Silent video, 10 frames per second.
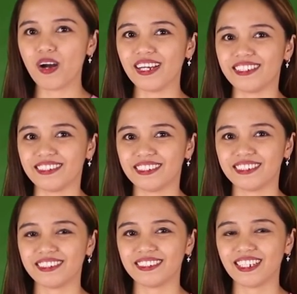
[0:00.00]
1.
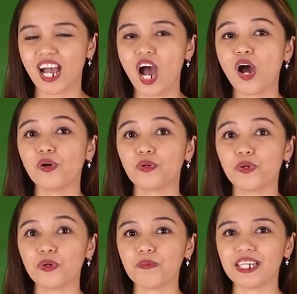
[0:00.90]

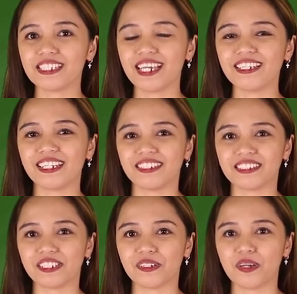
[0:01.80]
Room attendant.
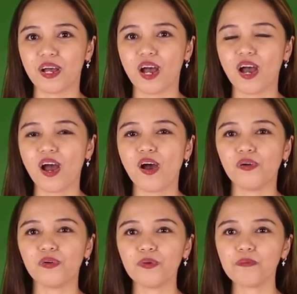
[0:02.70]

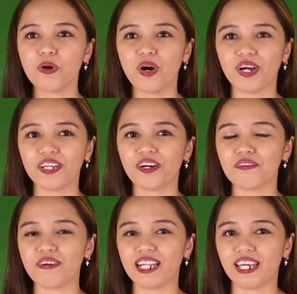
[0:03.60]
Room boy
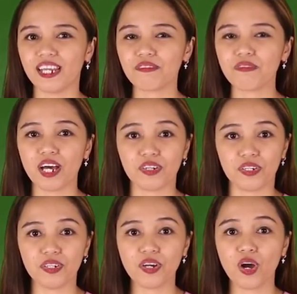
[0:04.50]
or valet
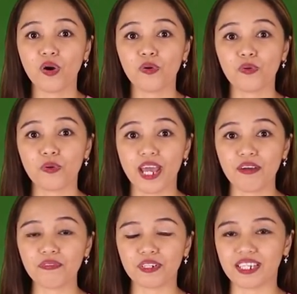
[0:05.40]
runner,
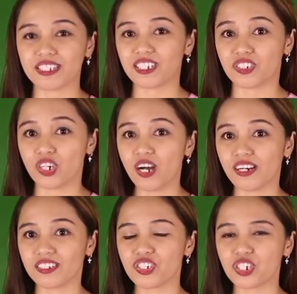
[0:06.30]
whoever is in
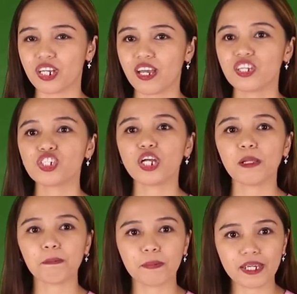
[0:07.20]
charge,
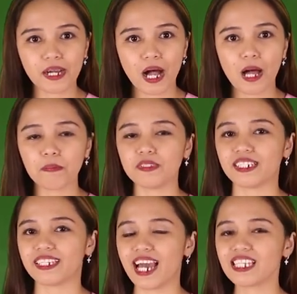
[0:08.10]
shall pick up
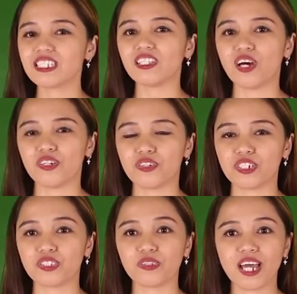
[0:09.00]
the guest
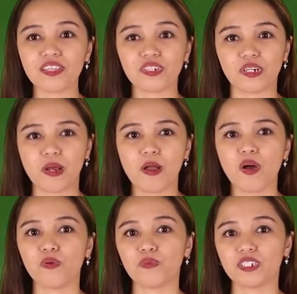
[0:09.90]
laundry together
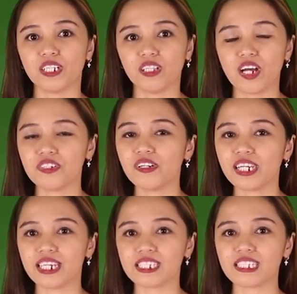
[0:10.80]
with the laundry
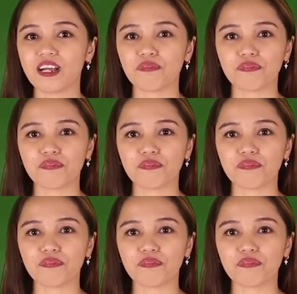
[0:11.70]
list